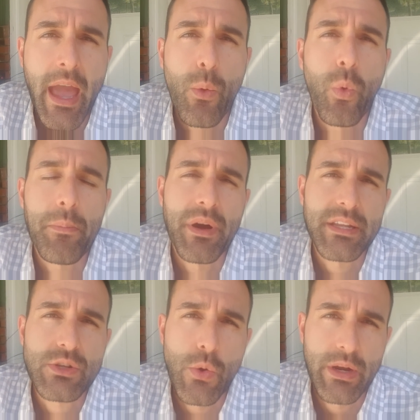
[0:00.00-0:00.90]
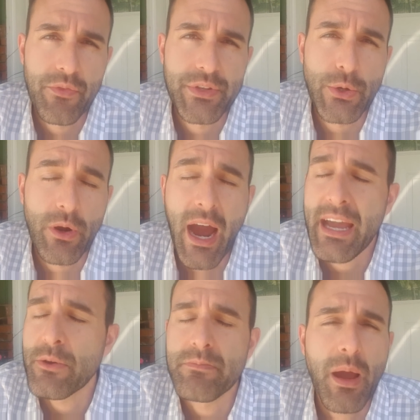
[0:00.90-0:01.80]
and what money is going out the door.
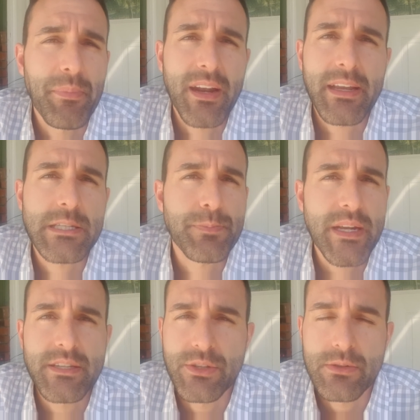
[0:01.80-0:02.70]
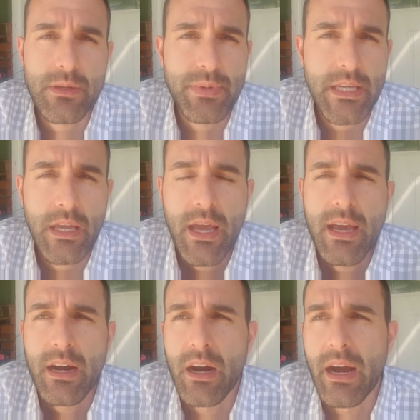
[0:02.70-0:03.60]
I don't, I'm not expecting you to be
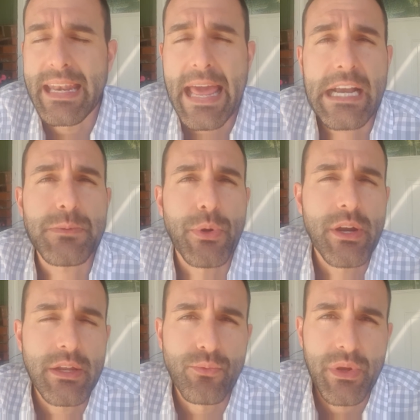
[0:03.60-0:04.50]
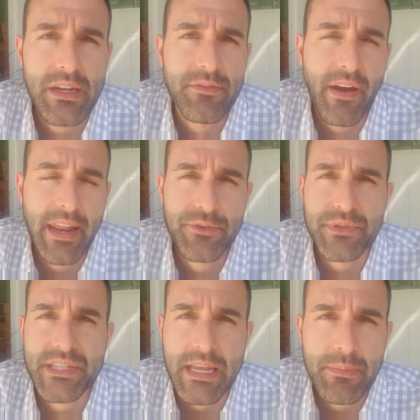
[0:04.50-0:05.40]
uh, an expert in reading
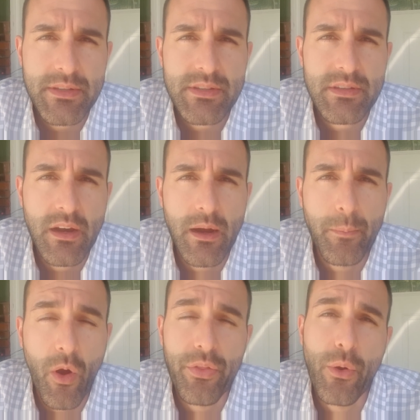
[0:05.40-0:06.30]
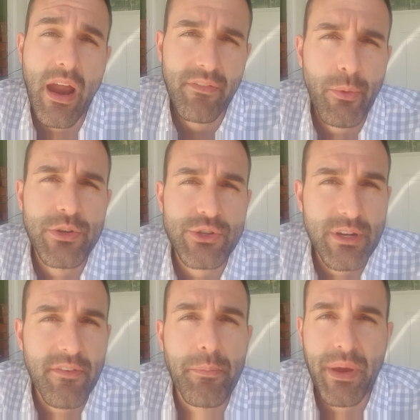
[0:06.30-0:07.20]
financial statements, um, although everyone
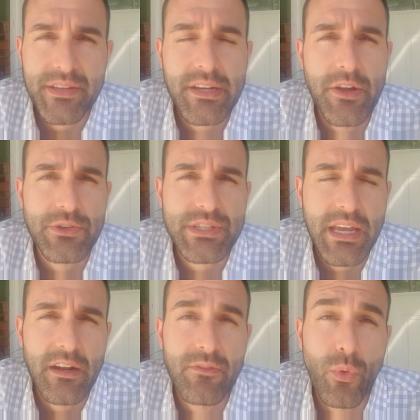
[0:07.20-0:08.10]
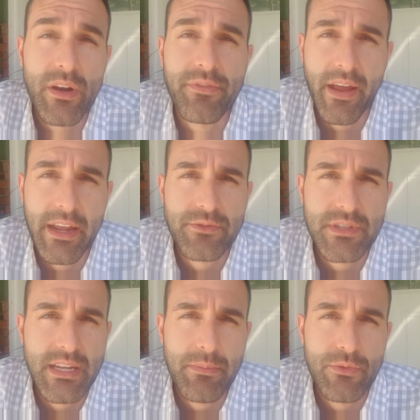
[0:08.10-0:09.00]
should have a basic understanding of what a financial
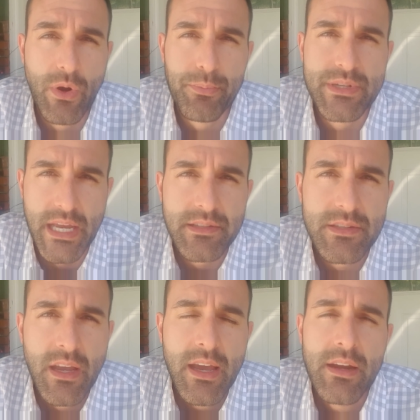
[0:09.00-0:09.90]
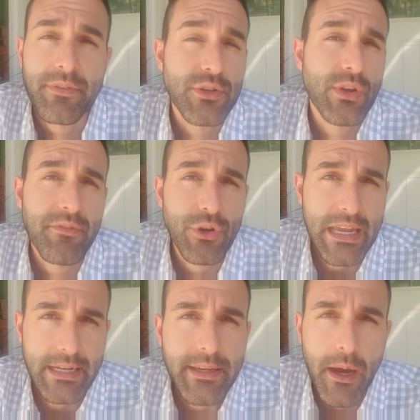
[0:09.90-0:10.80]
statement represents. First, you have your
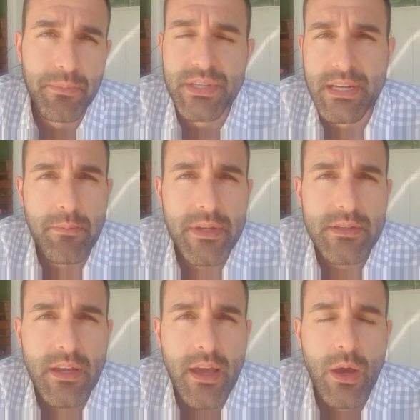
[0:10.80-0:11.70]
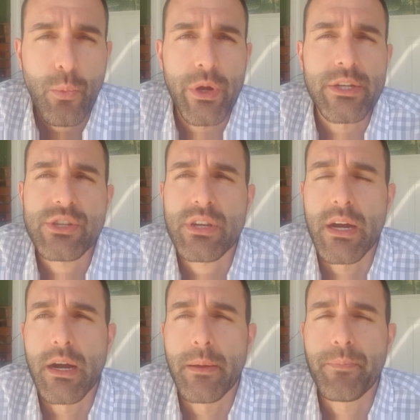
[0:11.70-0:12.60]
income statement, which
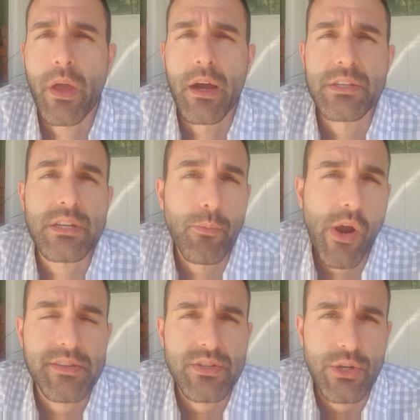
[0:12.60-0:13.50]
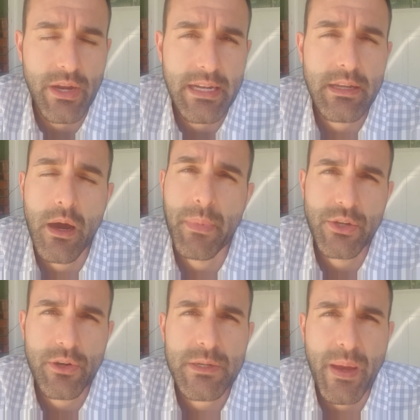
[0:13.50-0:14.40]
um, uh, summarizes your income and
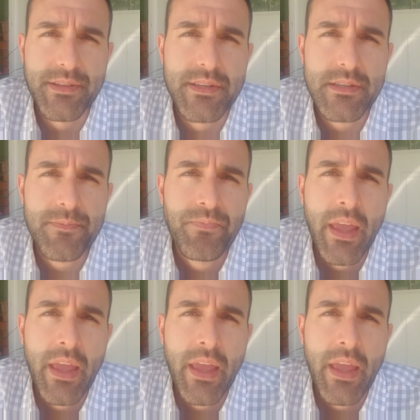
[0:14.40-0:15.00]
your expenses.